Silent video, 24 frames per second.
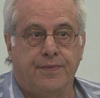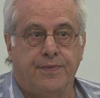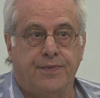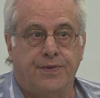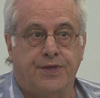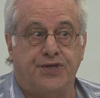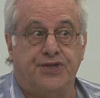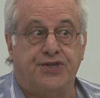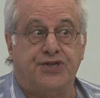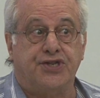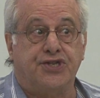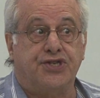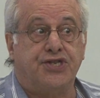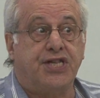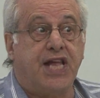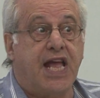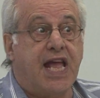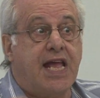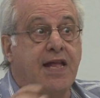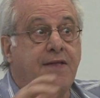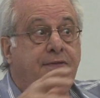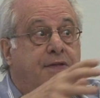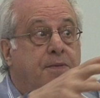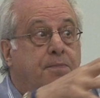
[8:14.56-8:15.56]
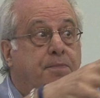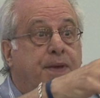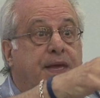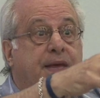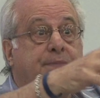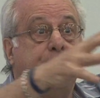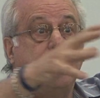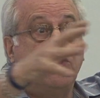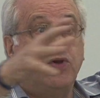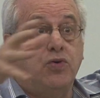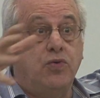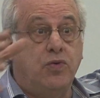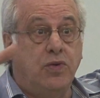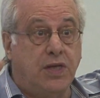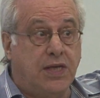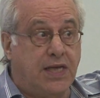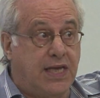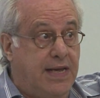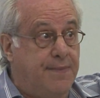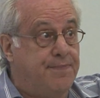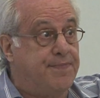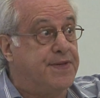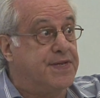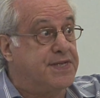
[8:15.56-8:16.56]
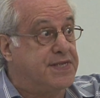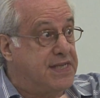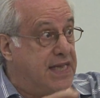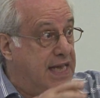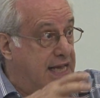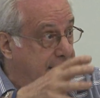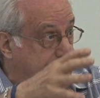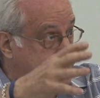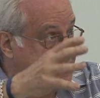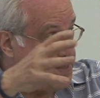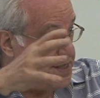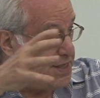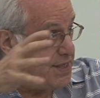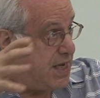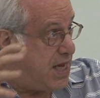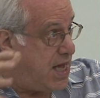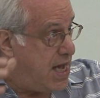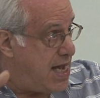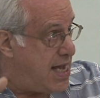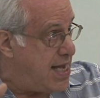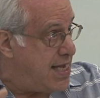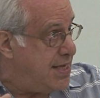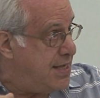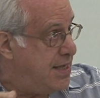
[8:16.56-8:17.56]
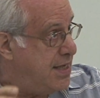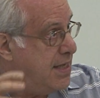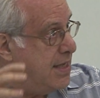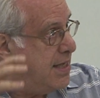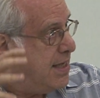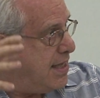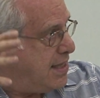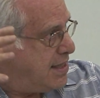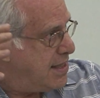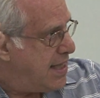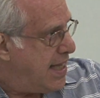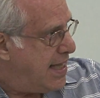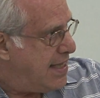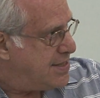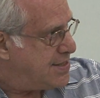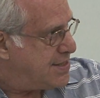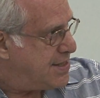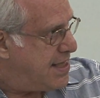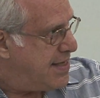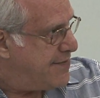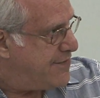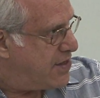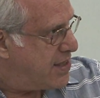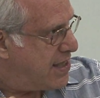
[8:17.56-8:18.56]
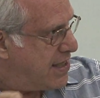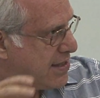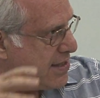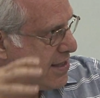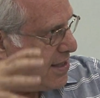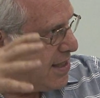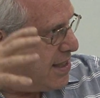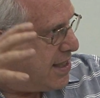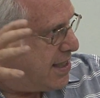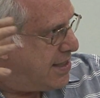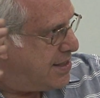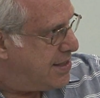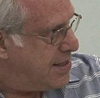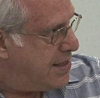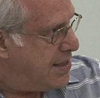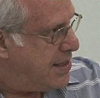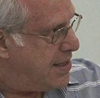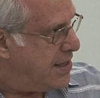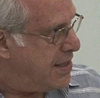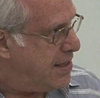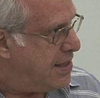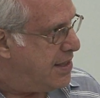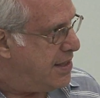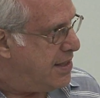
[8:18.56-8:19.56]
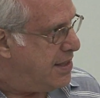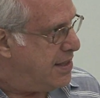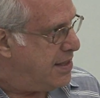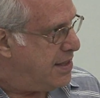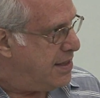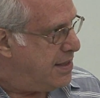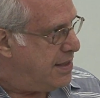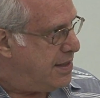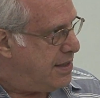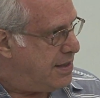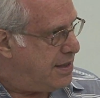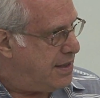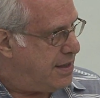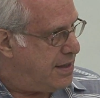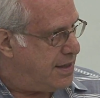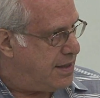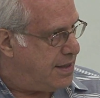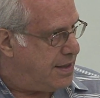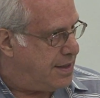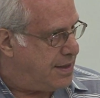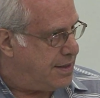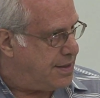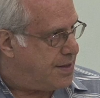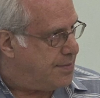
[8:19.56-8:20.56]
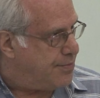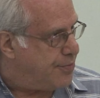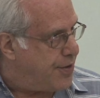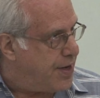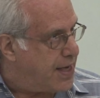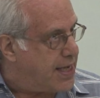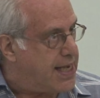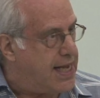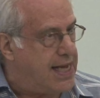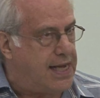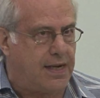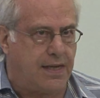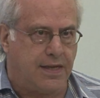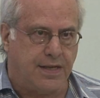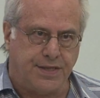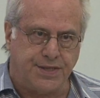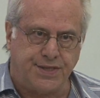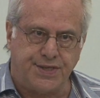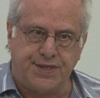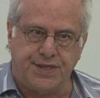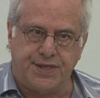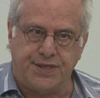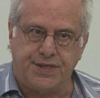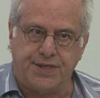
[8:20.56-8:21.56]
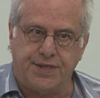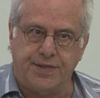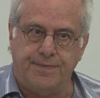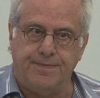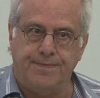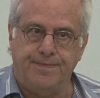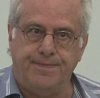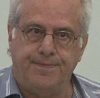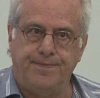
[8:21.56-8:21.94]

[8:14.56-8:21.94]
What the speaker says: to sustain the people who will keep the slaves in line in case they ever get the idea to break out of this system.